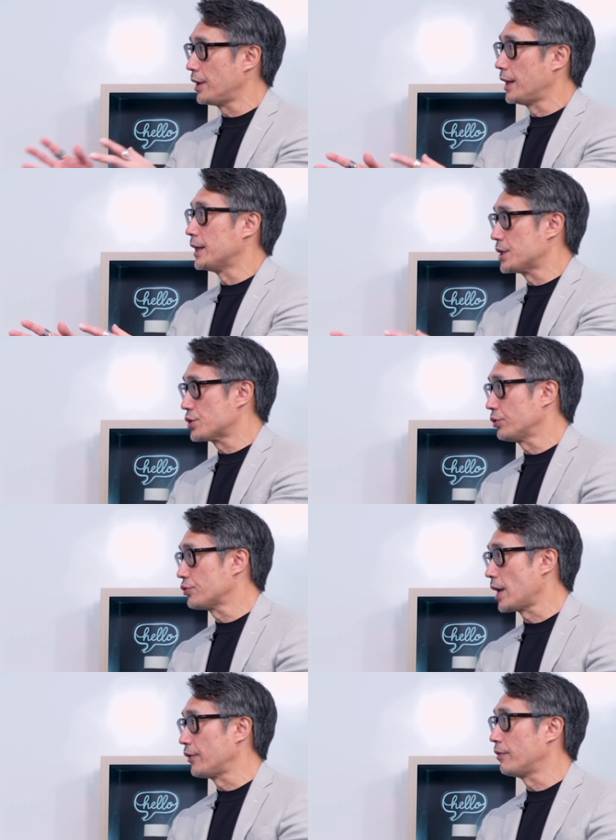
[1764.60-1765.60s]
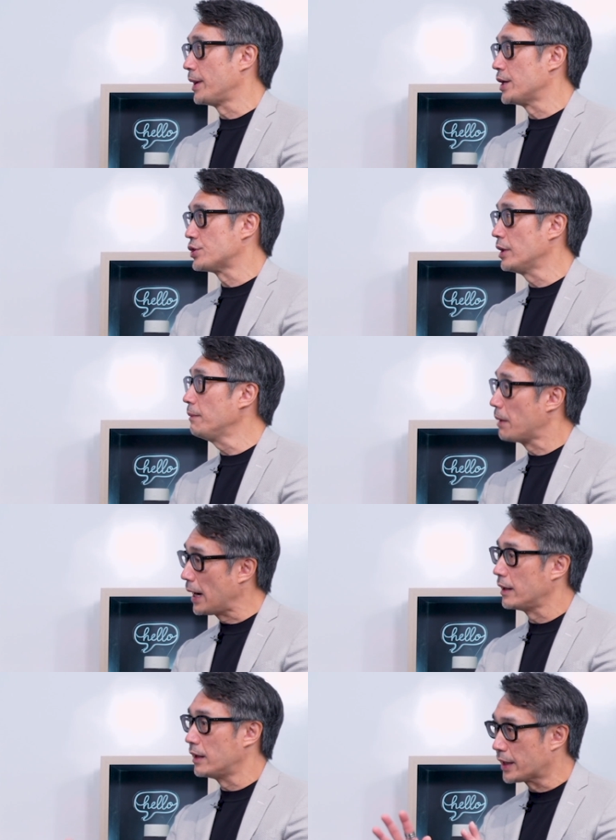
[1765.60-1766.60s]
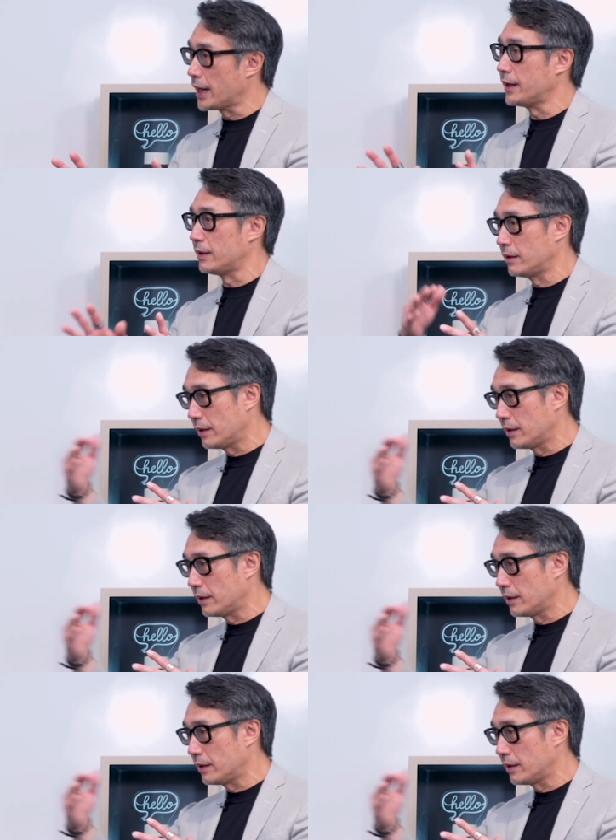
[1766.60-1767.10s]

and digital transformation. But again,